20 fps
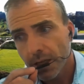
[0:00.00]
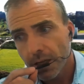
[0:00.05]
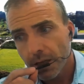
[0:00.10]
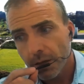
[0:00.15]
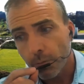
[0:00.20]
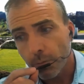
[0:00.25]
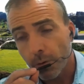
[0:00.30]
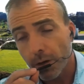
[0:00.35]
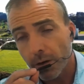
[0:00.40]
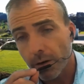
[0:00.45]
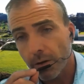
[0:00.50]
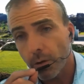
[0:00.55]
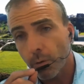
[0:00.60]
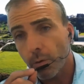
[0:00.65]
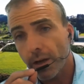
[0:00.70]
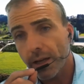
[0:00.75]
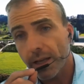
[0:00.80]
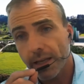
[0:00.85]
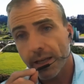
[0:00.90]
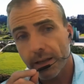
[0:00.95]
We are in the
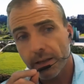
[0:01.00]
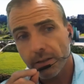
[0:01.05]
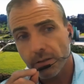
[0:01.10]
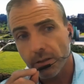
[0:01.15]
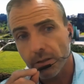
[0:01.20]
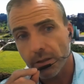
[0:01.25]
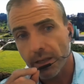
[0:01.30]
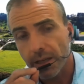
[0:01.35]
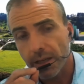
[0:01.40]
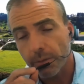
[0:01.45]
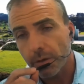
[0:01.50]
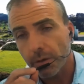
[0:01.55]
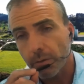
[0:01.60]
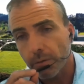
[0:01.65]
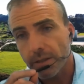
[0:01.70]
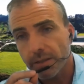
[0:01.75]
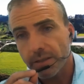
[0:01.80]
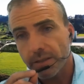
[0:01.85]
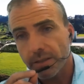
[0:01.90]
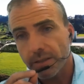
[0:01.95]
Waikato, so it can be
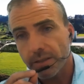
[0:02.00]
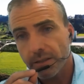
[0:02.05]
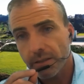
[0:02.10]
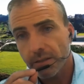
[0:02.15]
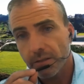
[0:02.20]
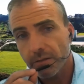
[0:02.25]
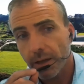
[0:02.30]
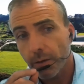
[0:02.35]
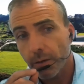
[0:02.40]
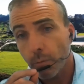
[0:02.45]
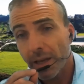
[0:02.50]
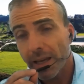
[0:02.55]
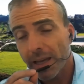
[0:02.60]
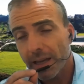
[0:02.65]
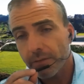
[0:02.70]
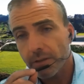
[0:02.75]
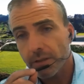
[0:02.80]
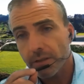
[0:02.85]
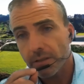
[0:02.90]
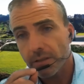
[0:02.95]
quite sensitive. We
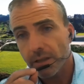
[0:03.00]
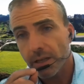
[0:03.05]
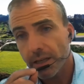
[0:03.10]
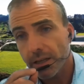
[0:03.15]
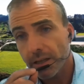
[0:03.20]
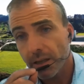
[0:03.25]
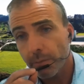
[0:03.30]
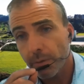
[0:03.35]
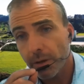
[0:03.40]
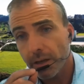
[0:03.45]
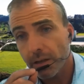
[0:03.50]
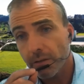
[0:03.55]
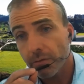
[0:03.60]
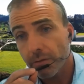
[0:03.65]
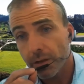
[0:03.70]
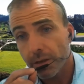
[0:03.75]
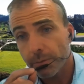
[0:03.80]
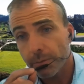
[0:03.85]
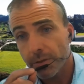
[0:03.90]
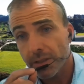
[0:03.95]
haven't signed up any
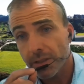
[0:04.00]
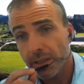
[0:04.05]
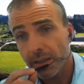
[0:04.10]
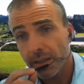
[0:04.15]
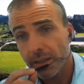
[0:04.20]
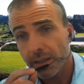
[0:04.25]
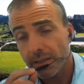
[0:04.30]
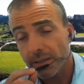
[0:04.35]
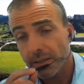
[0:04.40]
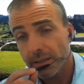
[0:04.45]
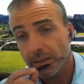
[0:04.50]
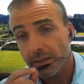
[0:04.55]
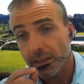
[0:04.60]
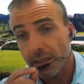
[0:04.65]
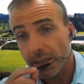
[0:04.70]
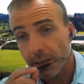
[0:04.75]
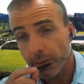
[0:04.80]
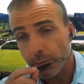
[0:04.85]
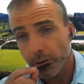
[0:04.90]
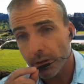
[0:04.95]
farmers yet, and that's
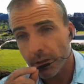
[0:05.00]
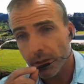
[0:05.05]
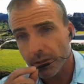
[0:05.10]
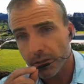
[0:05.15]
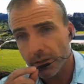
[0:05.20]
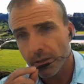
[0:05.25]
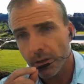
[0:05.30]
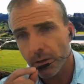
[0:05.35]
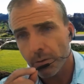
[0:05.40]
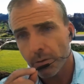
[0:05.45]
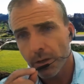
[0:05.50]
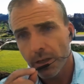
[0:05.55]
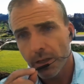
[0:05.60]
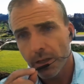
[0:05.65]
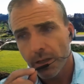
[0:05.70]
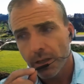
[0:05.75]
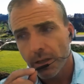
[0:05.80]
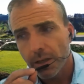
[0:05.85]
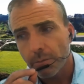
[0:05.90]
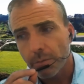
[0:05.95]
deliberately so,
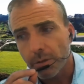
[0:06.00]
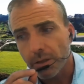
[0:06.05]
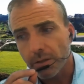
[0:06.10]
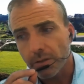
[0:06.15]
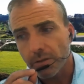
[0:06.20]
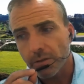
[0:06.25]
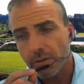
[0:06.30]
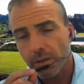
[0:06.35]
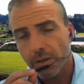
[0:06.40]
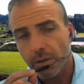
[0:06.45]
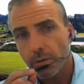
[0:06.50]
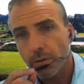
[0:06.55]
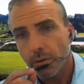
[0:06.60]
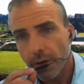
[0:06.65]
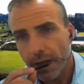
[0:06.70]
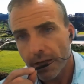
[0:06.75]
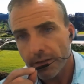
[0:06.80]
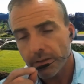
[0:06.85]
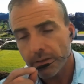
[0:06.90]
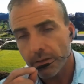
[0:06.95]
because
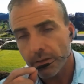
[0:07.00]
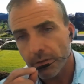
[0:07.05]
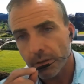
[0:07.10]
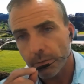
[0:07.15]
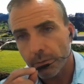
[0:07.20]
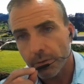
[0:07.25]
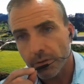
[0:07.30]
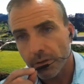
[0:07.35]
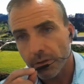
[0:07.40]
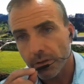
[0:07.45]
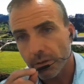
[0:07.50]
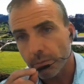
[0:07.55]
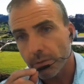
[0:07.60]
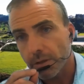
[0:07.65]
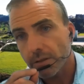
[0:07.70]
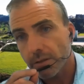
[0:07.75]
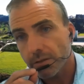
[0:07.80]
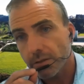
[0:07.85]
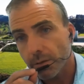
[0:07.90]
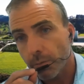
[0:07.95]
you're asking farmers to
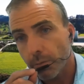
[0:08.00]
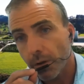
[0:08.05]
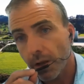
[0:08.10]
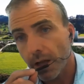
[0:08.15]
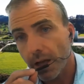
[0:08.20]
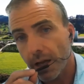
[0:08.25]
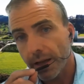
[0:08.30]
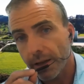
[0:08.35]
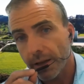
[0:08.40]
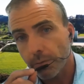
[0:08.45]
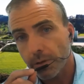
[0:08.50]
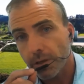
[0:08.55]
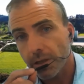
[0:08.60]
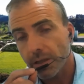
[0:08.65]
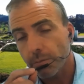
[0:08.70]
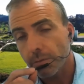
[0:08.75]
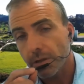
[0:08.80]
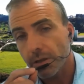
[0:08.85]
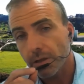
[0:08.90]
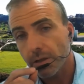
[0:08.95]
commit to supply, and we need
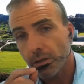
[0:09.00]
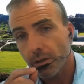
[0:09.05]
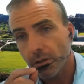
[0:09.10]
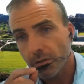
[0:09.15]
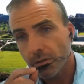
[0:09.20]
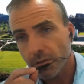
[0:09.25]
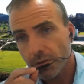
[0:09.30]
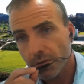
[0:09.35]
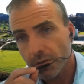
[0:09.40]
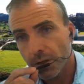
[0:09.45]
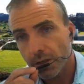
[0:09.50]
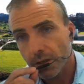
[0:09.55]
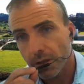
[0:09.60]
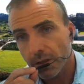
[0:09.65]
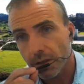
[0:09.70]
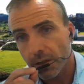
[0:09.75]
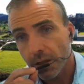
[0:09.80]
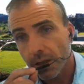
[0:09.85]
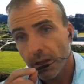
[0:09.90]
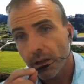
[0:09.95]
to be
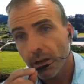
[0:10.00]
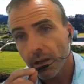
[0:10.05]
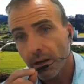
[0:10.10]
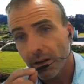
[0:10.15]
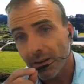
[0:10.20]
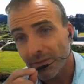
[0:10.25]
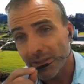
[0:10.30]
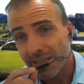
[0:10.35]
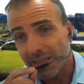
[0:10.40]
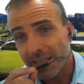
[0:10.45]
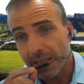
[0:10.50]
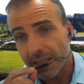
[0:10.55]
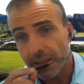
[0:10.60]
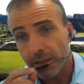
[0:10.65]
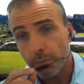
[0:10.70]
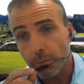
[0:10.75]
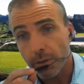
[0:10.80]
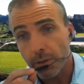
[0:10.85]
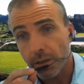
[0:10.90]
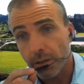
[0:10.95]
certain of the date
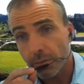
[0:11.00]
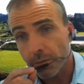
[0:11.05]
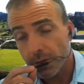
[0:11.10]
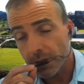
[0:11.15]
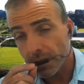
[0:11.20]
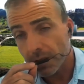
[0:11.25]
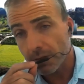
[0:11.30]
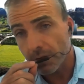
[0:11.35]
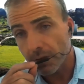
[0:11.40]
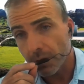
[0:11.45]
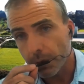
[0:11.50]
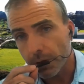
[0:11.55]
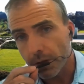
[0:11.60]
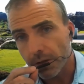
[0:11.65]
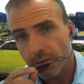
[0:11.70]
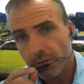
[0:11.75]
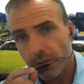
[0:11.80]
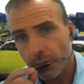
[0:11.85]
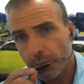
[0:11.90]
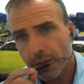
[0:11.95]
that we can receive the
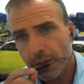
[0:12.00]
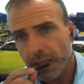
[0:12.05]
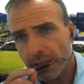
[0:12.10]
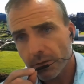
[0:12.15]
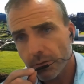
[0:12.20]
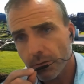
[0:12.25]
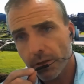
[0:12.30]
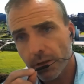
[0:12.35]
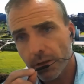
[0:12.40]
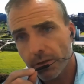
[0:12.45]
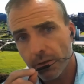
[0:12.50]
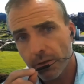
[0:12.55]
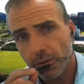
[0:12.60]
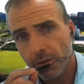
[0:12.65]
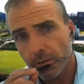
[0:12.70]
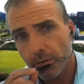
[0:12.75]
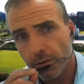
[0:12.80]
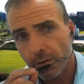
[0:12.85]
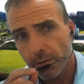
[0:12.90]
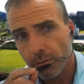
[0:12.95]
milk. So, but that's all under
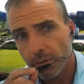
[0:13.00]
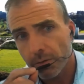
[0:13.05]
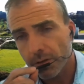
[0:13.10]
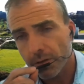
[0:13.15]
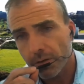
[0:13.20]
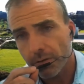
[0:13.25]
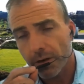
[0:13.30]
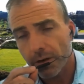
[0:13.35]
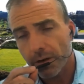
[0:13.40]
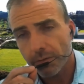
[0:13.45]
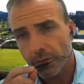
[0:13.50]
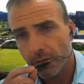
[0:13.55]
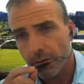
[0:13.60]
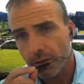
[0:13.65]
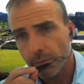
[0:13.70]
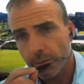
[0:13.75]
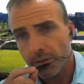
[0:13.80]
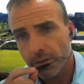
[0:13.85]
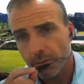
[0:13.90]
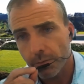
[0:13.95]
control. We've got draft
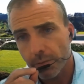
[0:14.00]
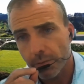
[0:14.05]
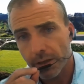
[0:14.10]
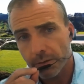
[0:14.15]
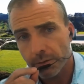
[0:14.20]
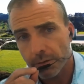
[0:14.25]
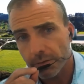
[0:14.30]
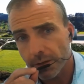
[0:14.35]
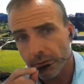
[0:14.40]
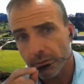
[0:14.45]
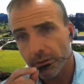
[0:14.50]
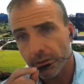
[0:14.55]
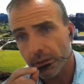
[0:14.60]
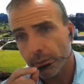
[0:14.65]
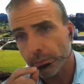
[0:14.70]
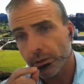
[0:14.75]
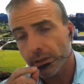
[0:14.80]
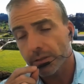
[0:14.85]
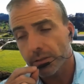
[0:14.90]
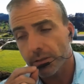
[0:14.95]
agreements in place. We've had very
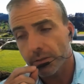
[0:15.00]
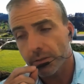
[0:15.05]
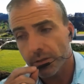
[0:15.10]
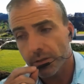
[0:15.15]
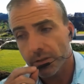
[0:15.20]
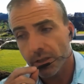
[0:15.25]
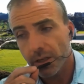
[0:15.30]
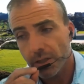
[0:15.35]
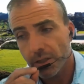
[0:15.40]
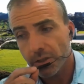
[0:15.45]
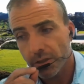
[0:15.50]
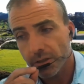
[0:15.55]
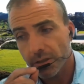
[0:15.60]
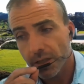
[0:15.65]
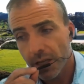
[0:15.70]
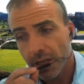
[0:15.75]
positive discussions.